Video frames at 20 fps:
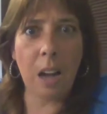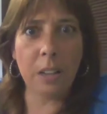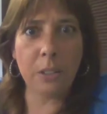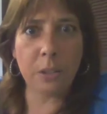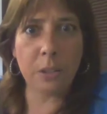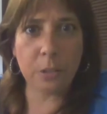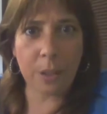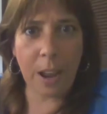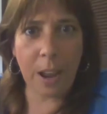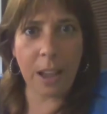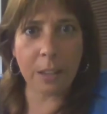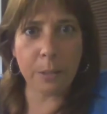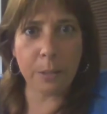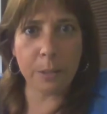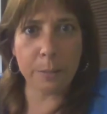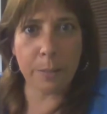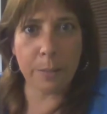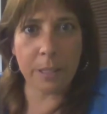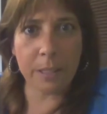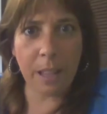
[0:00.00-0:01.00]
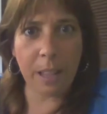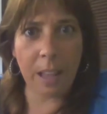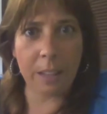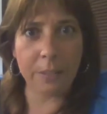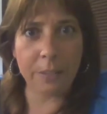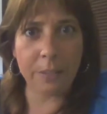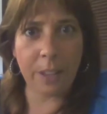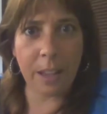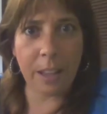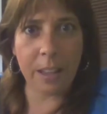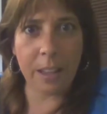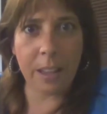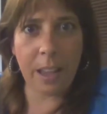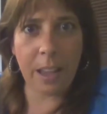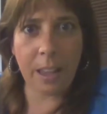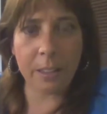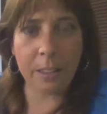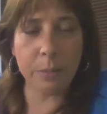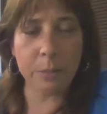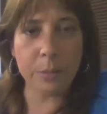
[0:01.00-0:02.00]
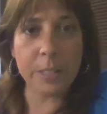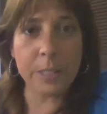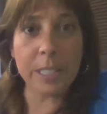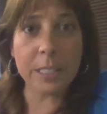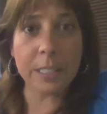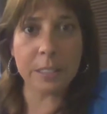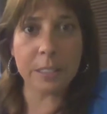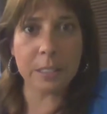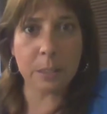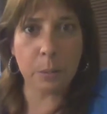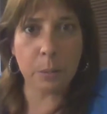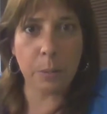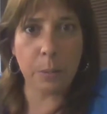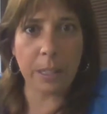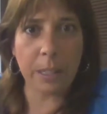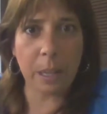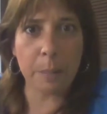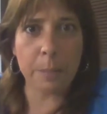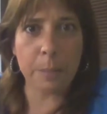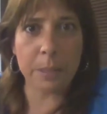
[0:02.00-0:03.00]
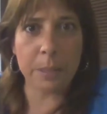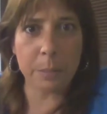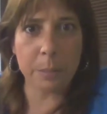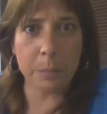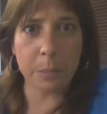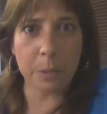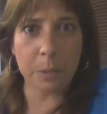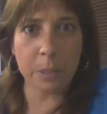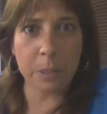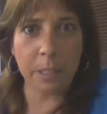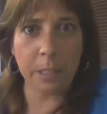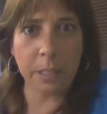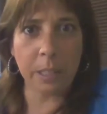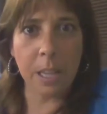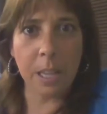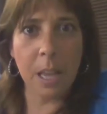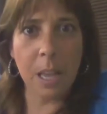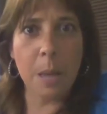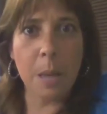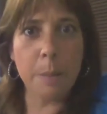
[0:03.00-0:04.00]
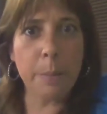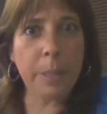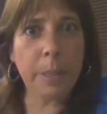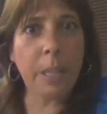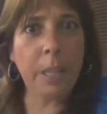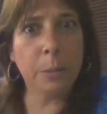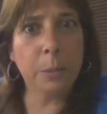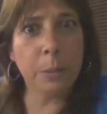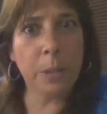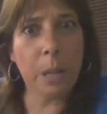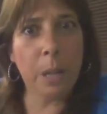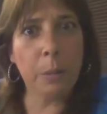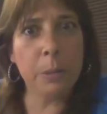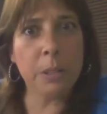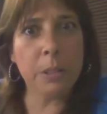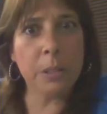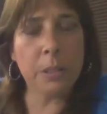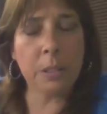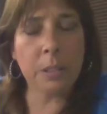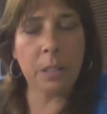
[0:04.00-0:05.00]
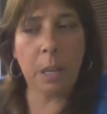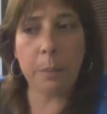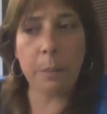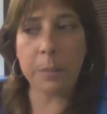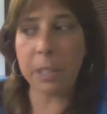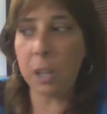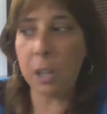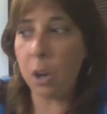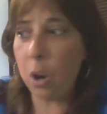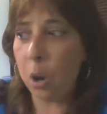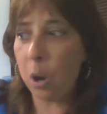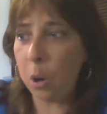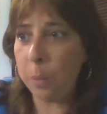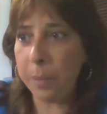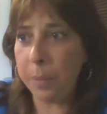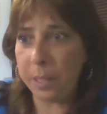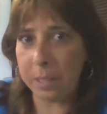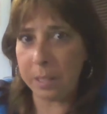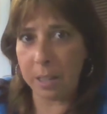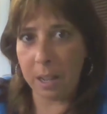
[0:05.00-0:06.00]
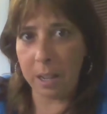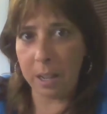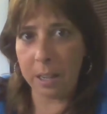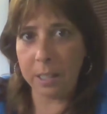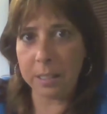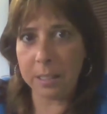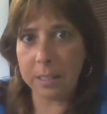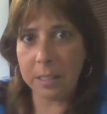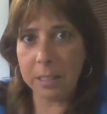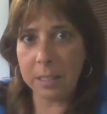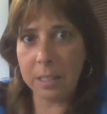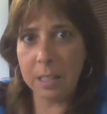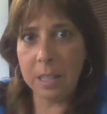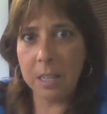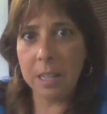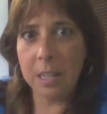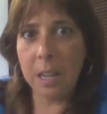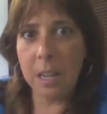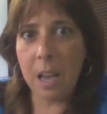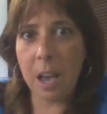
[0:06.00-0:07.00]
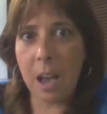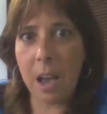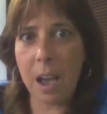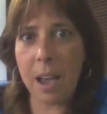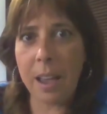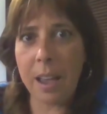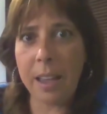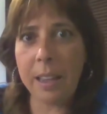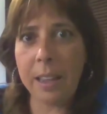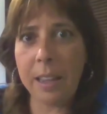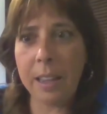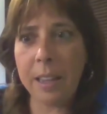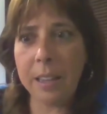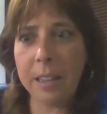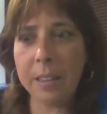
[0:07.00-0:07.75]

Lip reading: track with my life. I had a reason to wake up in the morning because when I was coming home at night, I